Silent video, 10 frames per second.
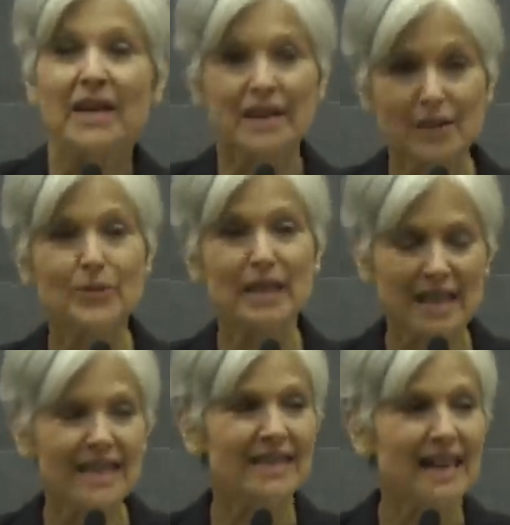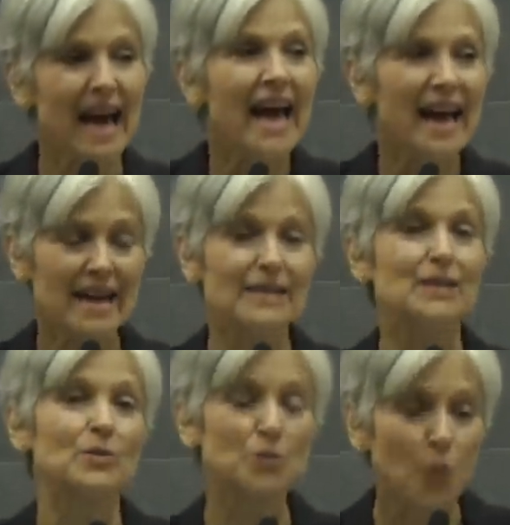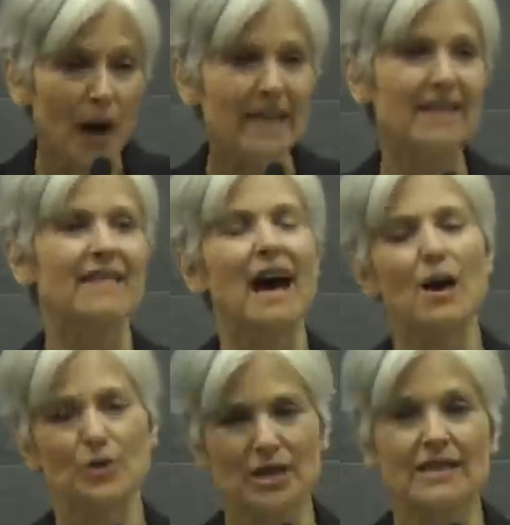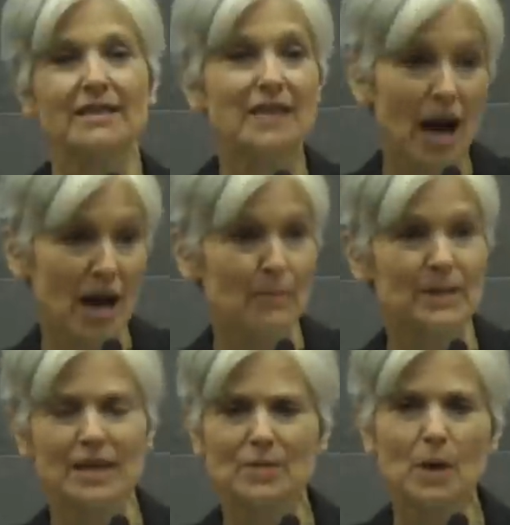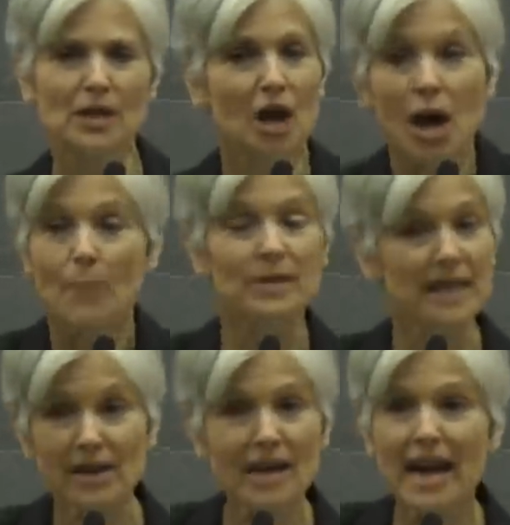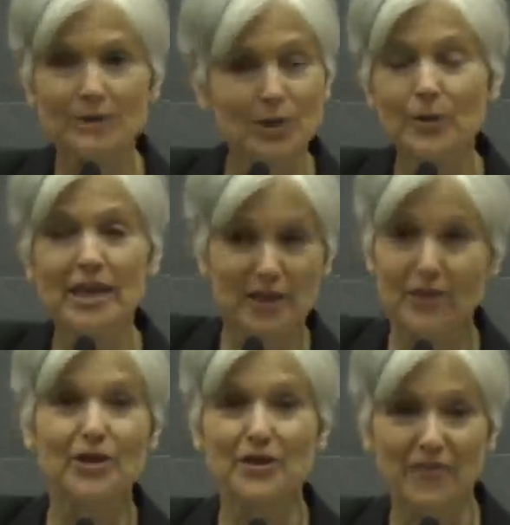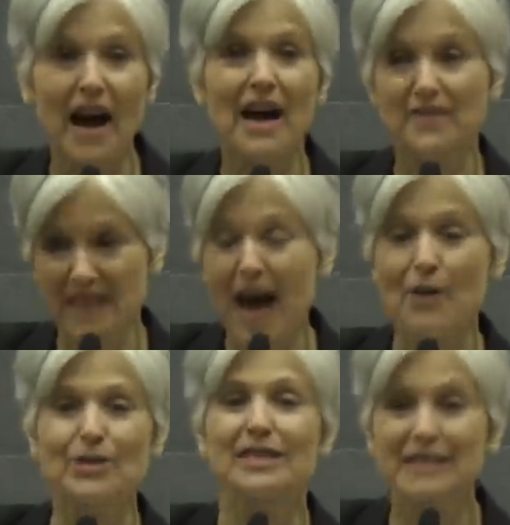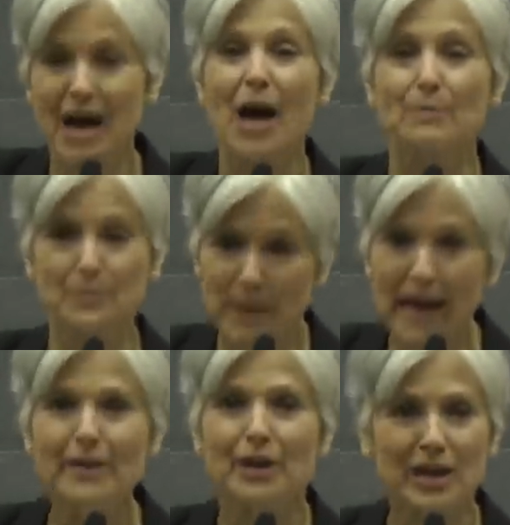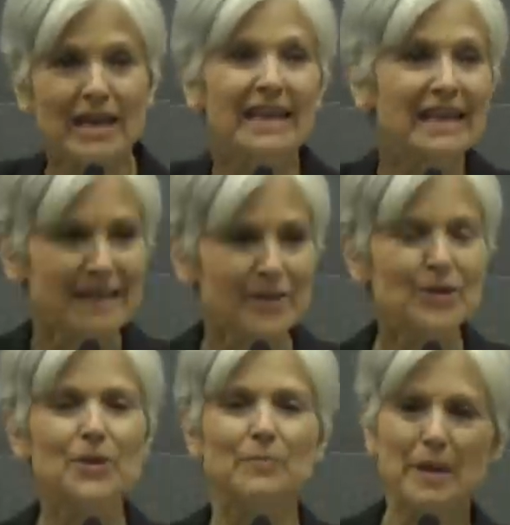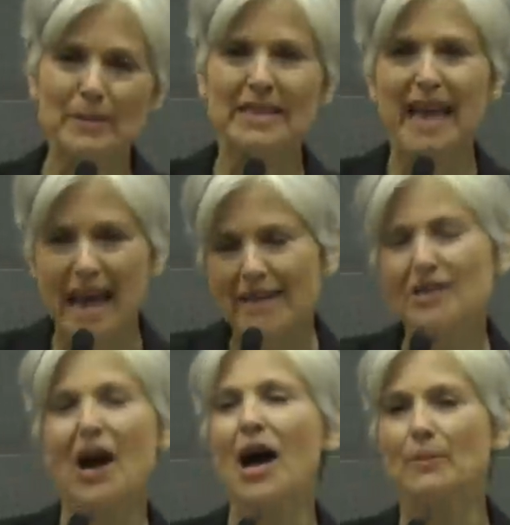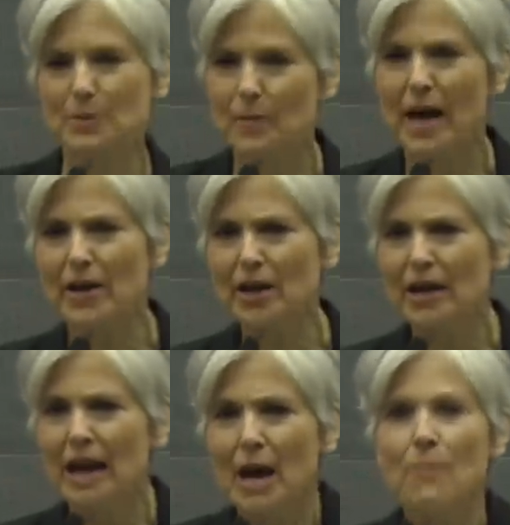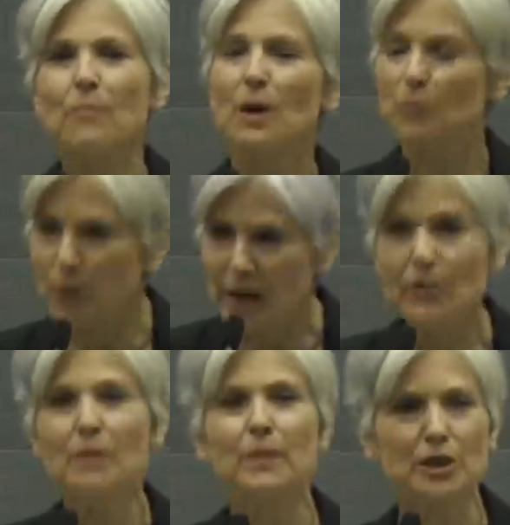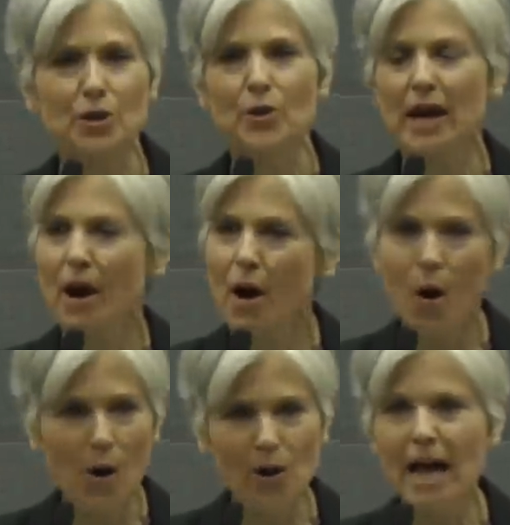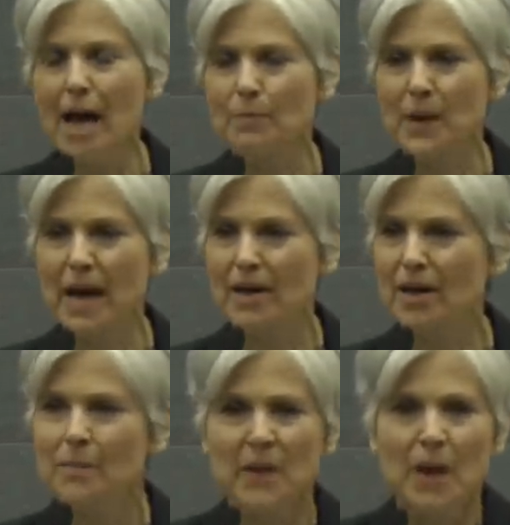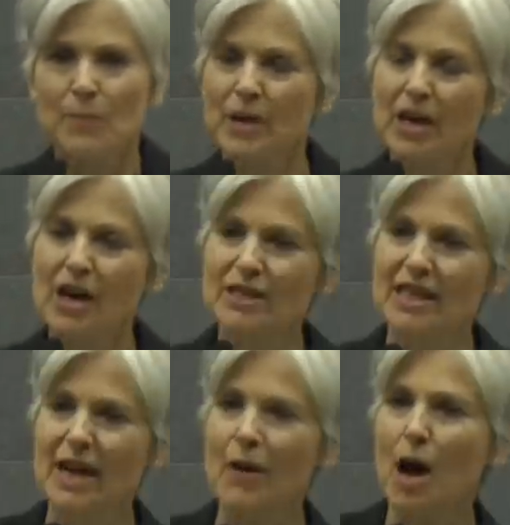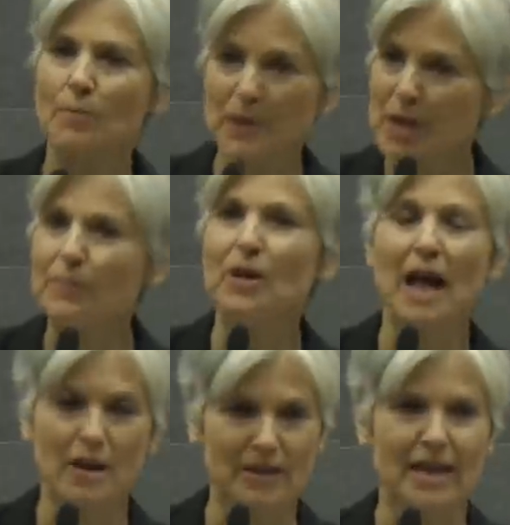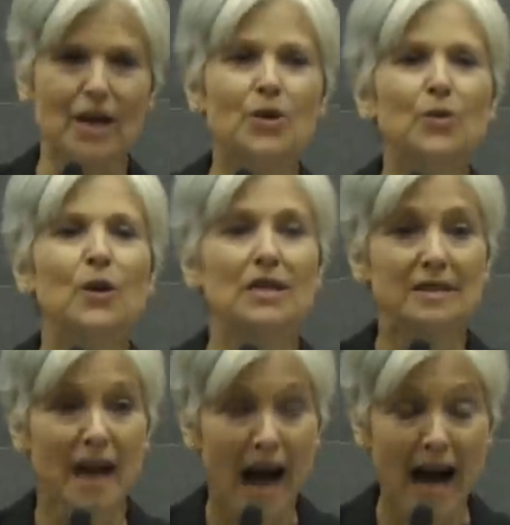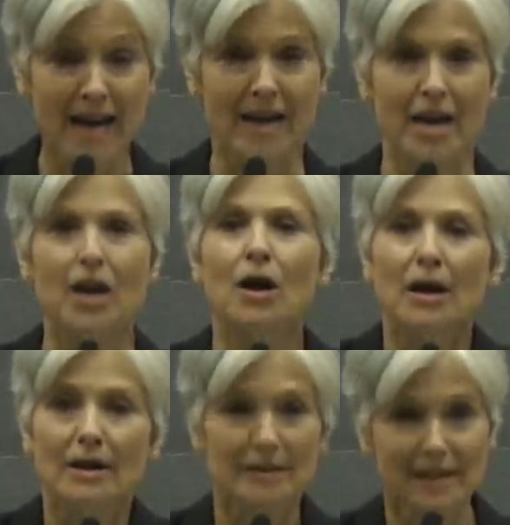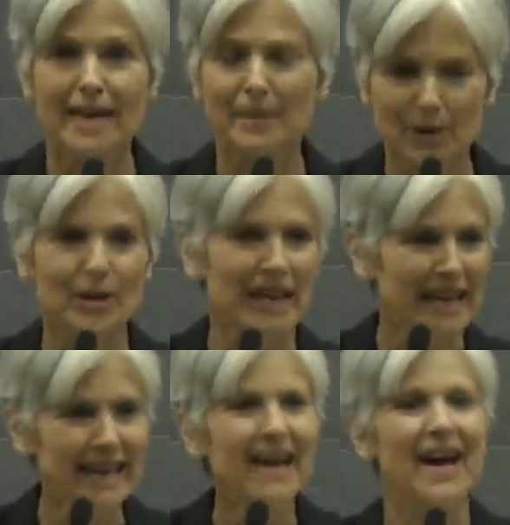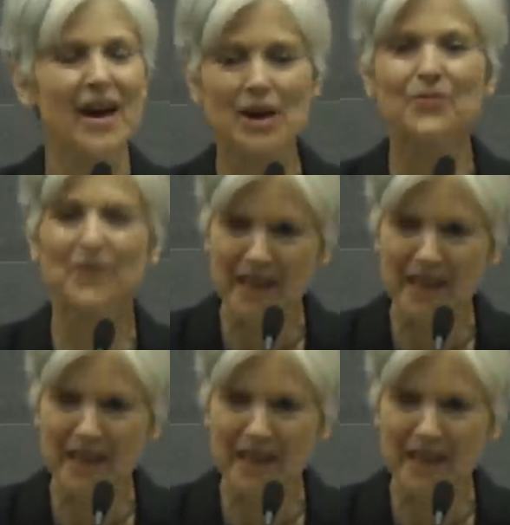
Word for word: Hillary Clinton has 20,000 times as much, but they're not doing 35,000 times better. They're doing maybe 10 times better, but we would be doing a whole lot better because there are people out there who are dying literally and